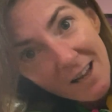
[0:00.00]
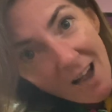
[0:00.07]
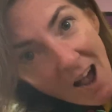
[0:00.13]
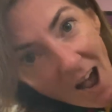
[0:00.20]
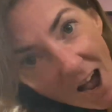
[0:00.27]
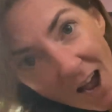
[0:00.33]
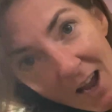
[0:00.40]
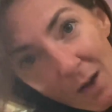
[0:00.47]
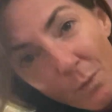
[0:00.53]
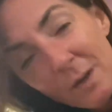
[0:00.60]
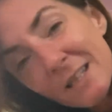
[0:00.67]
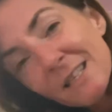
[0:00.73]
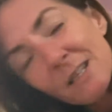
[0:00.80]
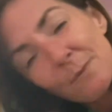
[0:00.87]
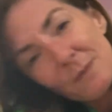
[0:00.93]
high
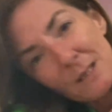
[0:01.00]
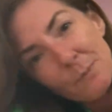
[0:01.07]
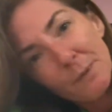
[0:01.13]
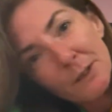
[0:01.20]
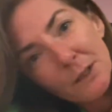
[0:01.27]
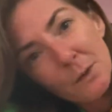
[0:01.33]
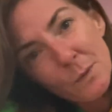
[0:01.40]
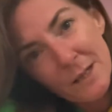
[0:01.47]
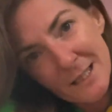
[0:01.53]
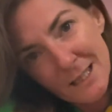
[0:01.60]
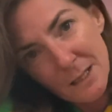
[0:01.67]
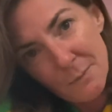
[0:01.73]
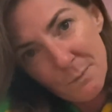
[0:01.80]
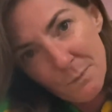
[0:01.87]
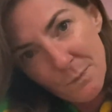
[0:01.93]
wisdom, spirit
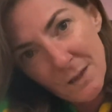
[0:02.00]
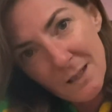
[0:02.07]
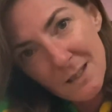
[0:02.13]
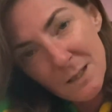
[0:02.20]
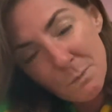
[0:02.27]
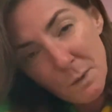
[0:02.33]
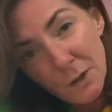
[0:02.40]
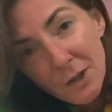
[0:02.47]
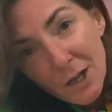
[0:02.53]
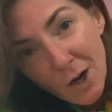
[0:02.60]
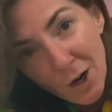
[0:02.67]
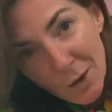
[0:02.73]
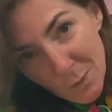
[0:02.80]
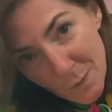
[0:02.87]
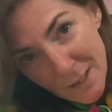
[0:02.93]

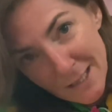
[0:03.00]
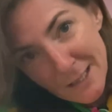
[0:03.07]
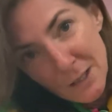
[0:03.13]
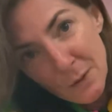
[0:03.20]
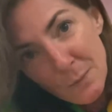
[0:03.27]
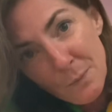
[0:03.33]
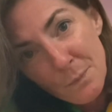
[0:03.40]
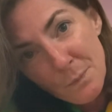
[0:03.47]
heart wisdom.